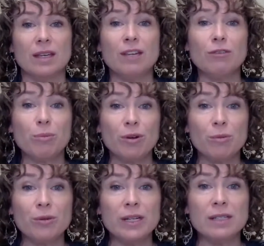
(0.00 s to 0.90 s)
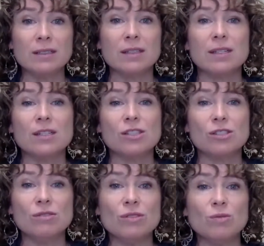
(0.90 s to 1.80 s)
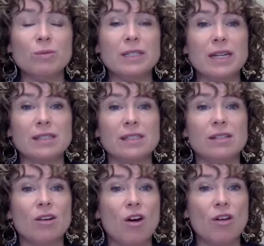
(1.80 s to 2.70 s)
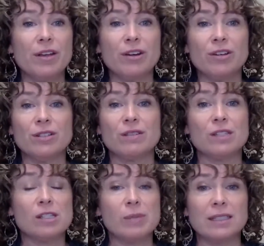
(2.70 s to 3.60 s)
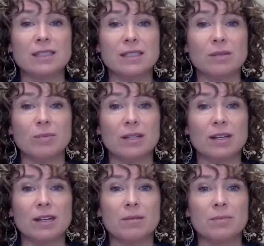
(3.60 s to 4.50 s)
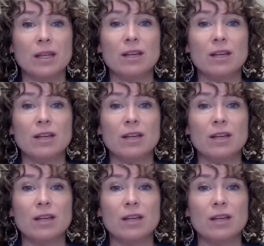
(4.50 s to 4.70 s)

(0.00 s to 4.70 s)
If appropriate, students will be tested in all areas of suspected disability.